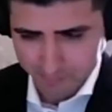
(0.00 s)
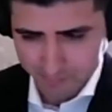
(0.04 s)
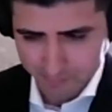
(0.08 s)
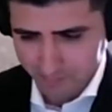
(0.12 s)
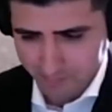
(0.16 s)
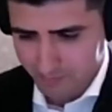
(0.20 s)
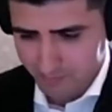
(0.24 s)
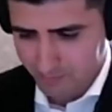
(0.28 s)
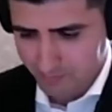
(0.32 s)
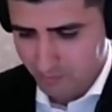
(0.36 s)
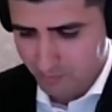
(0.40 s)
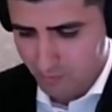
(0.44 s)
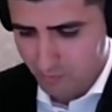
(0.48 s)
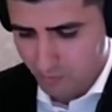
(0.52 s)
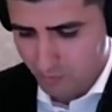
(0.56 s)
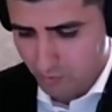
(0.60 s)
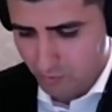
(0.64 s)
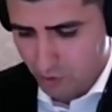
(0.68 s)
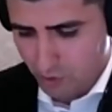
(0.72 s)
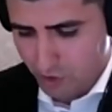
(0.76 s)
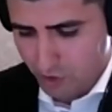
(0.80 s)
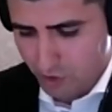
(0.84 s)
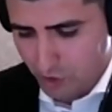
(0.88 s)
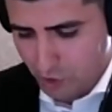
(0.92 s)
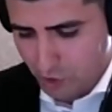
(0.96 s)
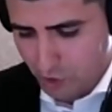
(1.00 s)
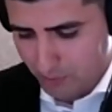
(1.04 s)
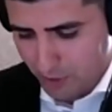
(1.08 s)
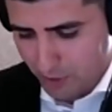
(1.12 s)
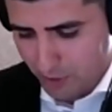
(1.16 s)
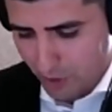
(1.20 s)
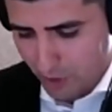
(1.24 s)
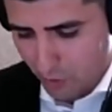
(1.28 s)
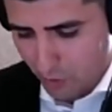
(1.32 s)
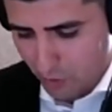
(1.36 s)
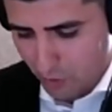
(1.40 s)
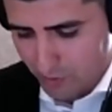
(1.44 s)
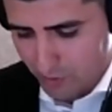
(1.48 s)
Mm-hmm. What's also pretty
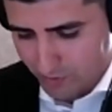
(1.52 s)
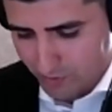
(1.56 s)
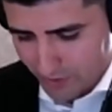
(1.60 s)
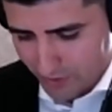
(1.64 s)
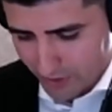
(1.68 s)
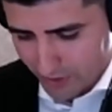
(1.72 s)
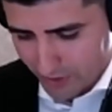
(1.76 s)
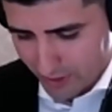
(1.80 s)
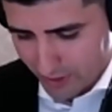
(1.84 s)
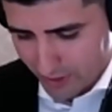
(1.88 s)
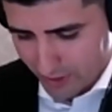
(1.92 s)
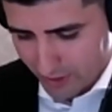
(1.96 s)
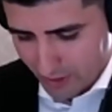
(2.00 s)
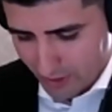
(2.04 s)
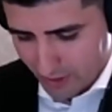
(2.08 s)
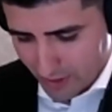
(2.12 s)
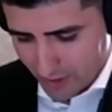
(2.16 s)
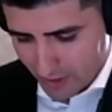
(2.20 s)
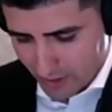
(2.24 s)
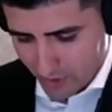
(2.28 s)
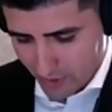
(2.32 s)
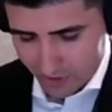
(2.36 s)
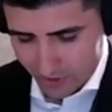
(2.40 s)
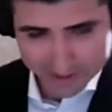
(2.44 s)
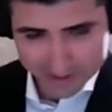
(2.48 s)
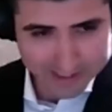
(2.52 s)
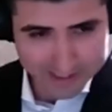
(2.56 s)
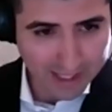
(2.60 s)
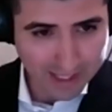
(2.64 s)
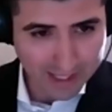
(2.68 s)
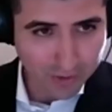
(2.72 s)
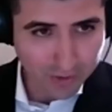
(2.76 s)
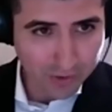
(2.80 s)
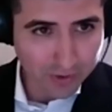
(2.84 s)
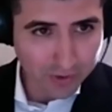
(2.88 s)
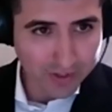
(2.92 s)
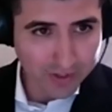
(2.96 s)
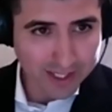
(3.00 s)
cool is the the
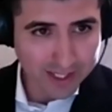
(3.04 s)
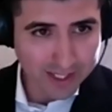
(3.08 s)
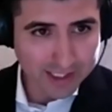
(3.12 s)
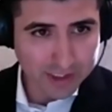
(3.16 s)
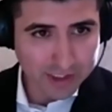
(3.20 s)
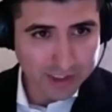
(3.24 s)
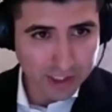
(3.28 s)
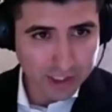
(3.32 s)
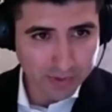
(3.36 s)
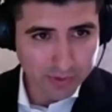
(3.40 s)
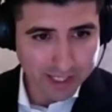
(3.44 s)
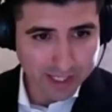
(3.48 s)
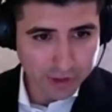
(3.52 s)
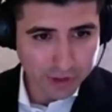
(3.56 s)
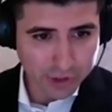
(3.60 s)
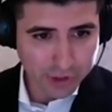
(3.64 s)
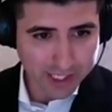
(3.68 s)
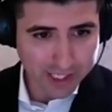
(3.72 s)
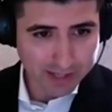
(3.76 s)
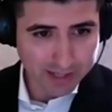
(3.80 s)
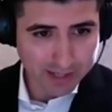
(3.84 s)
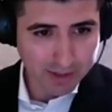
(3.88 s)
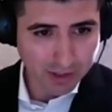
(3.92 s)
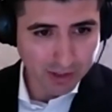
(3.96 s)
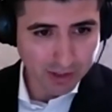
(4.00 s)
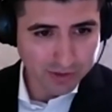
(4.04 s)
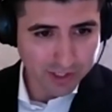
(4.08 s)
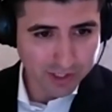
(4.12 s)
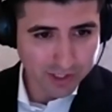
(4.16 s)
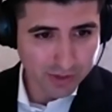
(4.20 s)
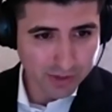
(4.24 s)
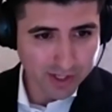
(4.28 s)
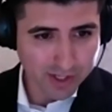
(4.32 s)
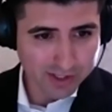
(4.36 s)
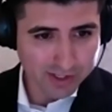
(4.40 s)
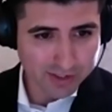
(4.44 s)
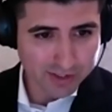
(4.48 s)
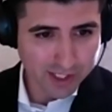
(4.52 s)
seller lead generation emails that
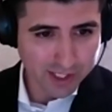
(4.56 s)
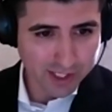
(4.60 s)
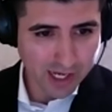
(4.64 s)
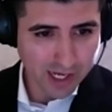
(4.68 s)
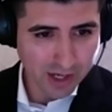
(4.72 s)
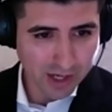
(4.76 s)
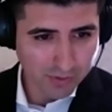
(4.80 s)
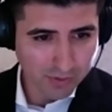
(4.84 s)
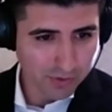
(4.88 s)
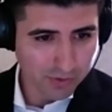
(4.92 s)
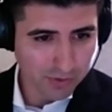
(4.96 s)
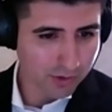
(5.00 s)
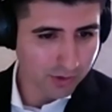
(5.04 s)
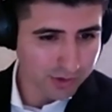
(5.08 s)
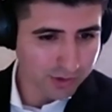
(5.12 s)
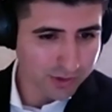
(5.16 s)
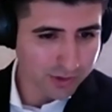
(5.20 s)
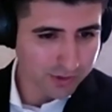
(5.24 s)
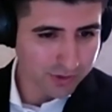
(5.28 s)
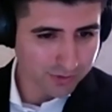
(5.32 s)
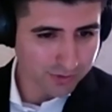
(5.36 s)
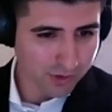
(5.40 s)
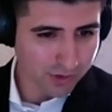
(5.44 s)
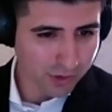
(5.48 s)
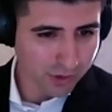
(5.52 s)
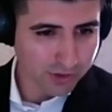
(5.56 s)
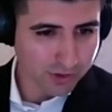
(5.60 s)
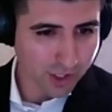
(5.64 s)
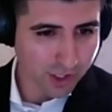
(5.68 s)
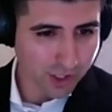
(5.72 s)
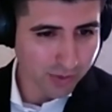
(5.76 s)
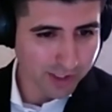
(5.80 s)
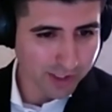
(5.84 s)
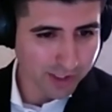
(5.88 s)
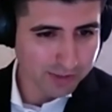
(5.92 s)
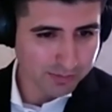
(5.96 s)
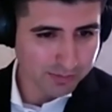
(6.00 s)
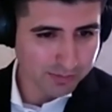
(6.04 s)
you guys send out. Those are those
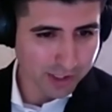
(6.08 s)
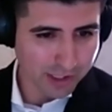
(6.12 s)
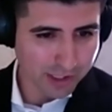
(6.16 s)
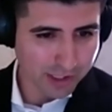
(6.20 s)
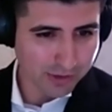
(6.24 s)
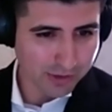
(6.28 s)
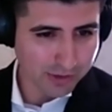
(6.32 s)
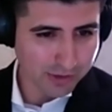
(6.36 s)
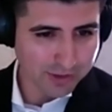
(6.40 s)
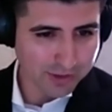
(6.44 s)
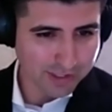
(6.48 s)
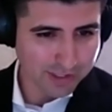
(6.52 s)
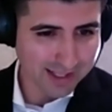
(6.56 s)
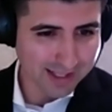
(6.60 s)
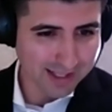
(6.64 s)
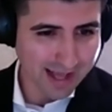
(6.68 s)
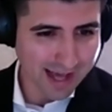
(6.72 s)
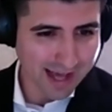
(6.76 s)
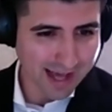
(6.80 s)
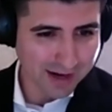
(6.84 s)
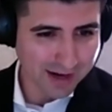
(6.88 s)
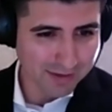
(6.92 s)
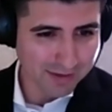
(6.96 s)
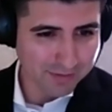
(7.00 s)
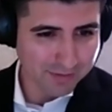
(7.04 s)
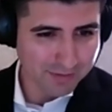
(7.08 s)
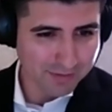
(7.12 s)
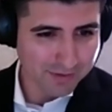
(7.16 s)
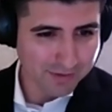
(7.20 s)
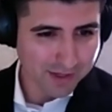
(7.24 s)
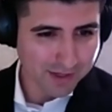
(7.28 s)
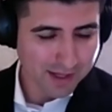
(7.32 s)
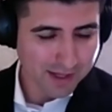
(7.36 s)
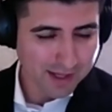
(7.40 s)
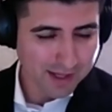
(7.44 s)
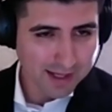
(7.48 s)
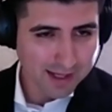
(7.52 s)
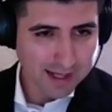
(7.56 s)
always produce a lot of
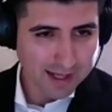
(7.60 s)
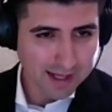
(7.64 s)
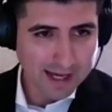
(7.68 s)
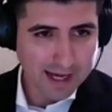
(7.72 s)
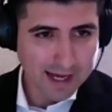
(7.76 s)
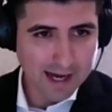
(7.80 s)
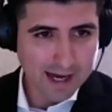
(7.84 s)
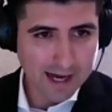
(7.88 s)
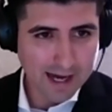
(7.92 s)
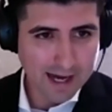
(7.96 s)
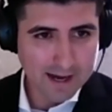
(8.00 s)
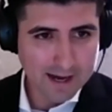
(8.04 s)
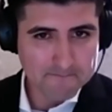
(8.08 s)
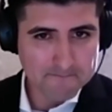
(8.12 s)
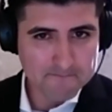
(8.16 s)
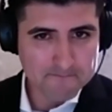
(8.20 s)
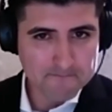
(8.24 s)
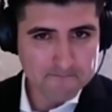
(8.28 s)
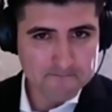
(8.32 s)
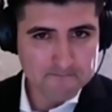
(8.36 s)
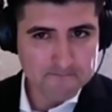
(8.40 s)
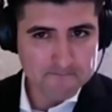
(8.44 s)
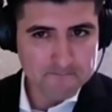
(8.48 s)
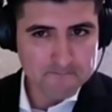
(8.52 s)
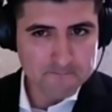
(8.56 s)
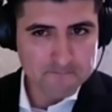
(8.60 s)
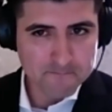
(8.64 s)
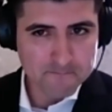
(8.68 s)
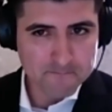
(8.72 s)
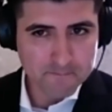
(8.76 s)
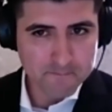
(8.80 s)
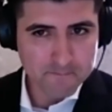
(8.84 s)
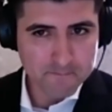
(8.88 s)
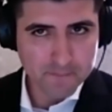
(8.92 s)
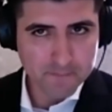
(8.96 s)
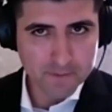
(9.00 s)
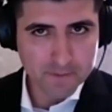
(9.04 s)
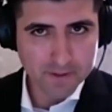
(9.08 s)
um,
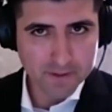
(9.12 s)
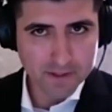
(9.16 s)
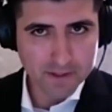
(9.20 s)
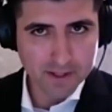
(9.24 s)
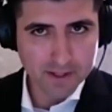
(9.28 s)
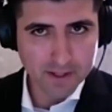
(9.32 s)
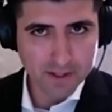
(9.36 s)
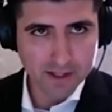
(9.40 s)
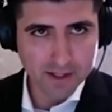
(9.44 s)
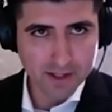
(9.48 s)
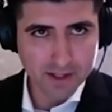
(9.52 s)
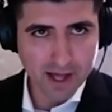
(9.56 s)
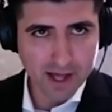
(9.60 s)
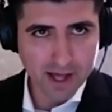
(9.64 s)
a lot